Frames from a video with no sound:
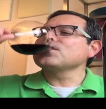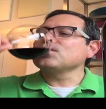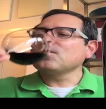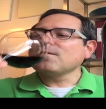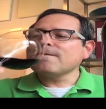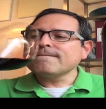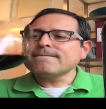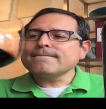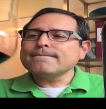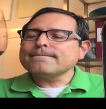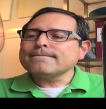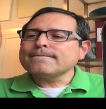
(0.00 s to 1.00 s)

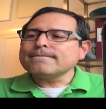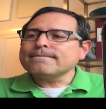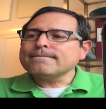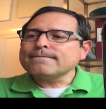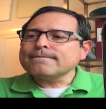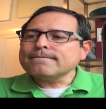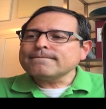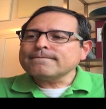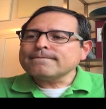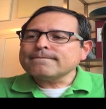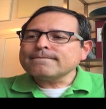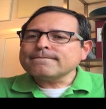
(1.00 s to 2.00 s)

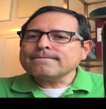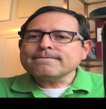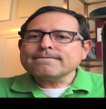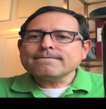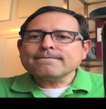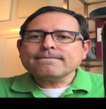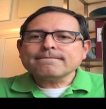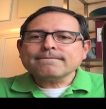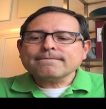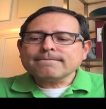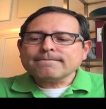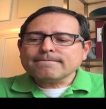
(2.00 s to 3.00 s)

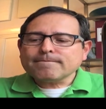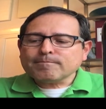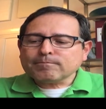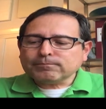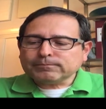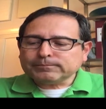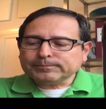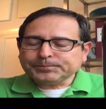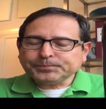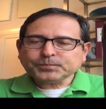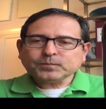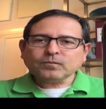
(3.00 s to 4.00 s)

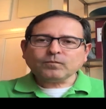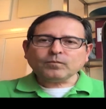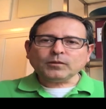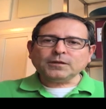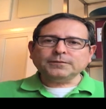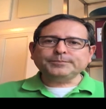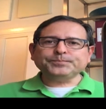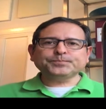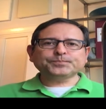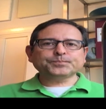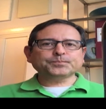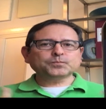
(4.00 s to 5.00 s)
Nobody speaks.